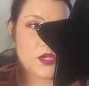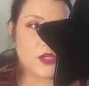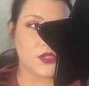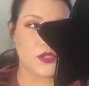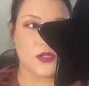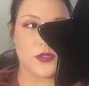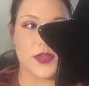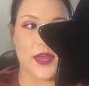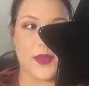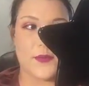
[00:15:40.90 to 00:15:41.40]

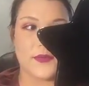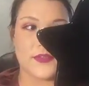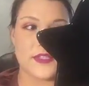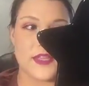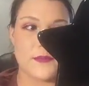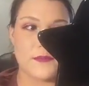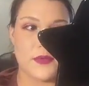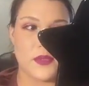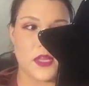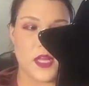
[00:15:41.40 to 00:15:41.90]
So that was
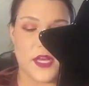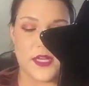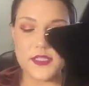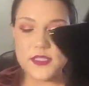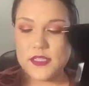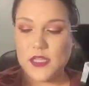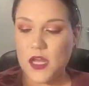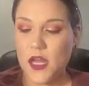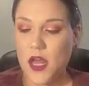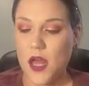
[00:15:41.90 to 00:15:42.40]
a
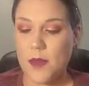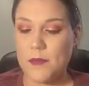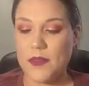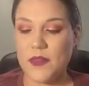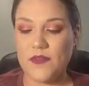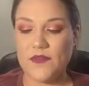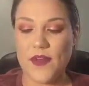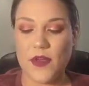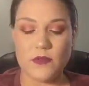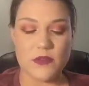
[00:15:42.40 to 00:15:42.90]
plus.
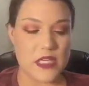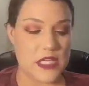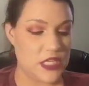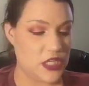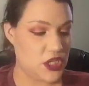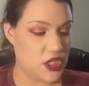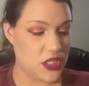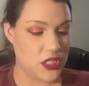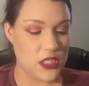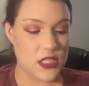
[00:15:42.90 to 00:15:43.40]
The
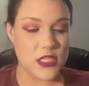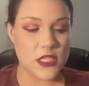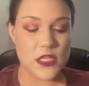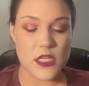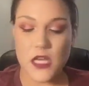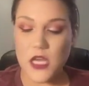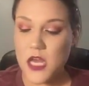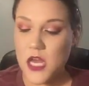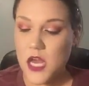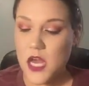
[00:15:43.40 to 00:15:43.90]
foundation,
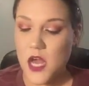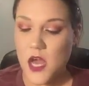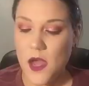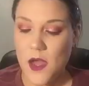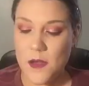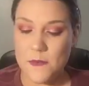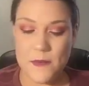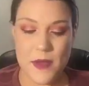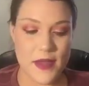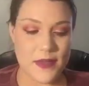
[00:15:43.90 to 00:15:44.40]

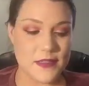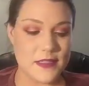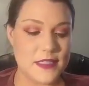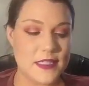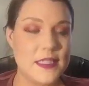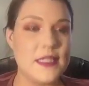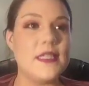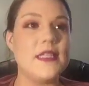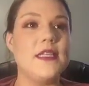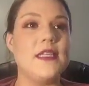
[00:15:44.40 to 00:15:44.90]
I
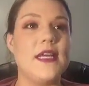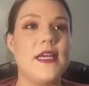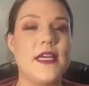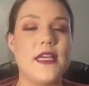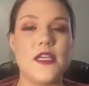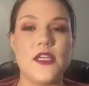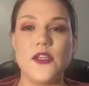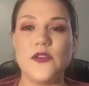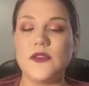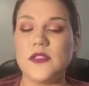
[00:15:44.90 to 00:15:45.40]
did
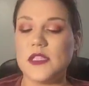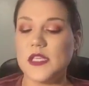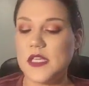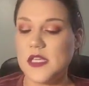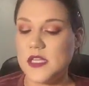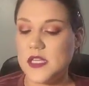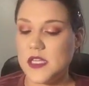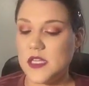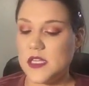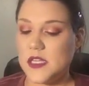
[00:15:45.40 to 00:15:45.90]
like
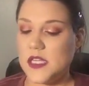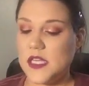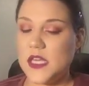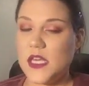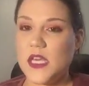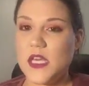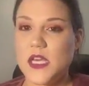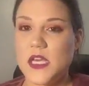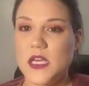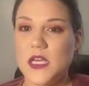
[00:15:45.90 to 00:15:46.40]
using
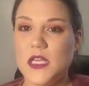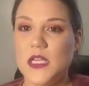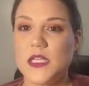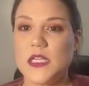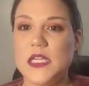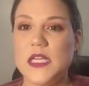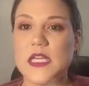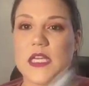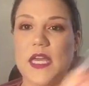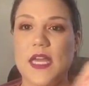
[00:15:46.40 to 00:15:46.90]
the
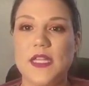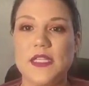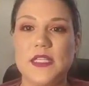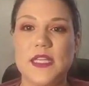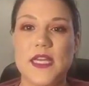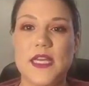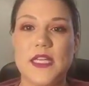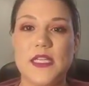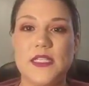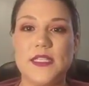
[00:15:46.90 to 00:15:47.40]
Clinique as
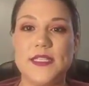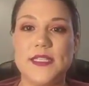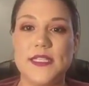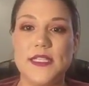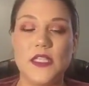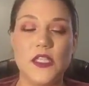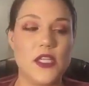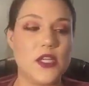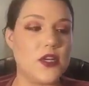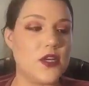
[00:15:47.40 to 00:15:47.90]
a
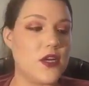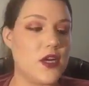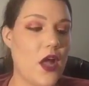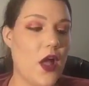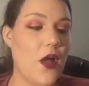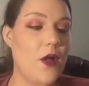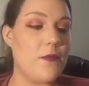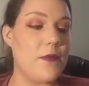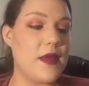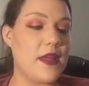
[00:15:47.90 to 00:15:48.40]
concealer.
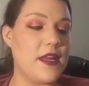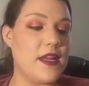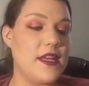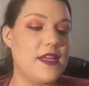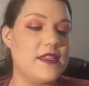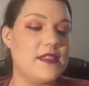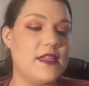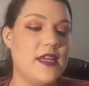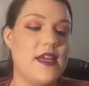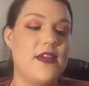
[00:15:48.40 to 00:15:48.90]
It
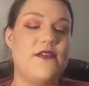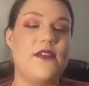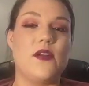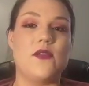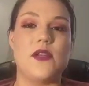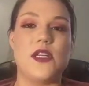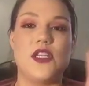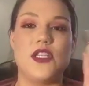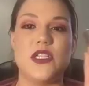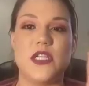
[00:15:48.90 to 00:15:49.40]
is a
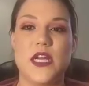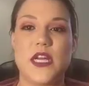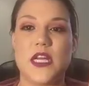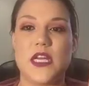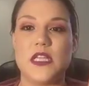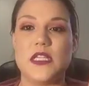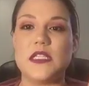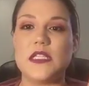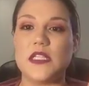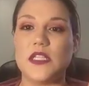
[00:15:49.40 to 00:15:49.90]
foundation and a
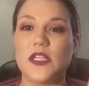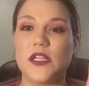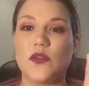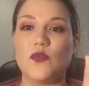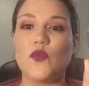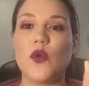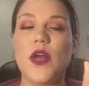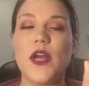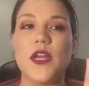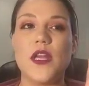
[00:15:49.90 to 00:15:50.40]
concealer in
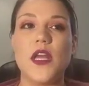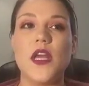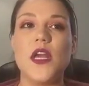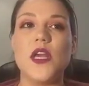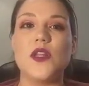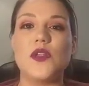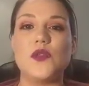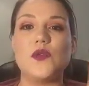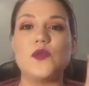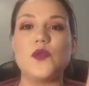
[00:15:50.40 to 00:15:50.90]
one.
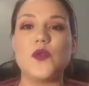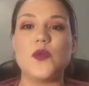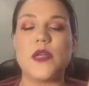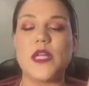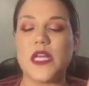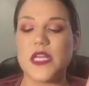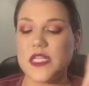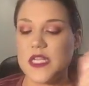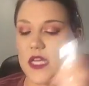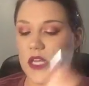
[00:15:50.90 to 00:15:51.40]
This was
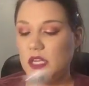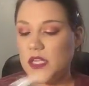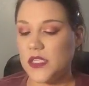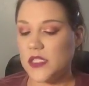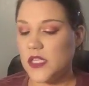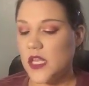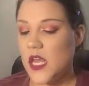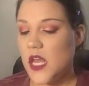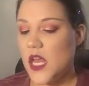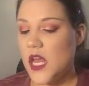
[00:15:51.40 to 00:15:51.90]

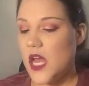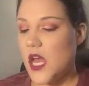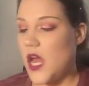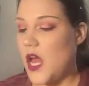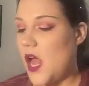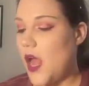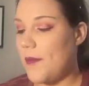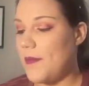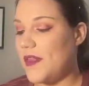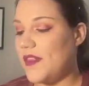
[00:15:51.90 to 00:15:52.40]

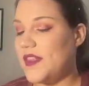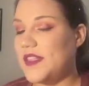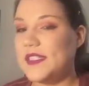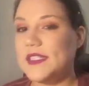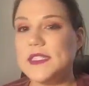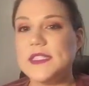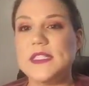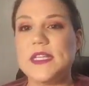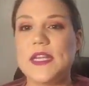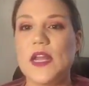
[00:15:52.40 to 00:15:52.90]
$28.
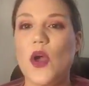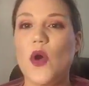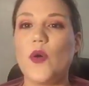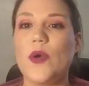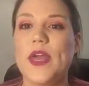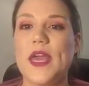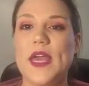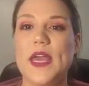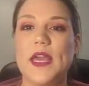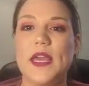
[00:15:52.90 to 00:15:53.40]
This is an
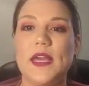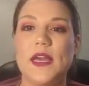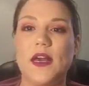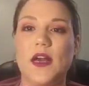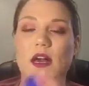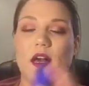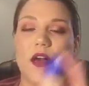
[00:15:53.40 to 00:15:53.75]
okay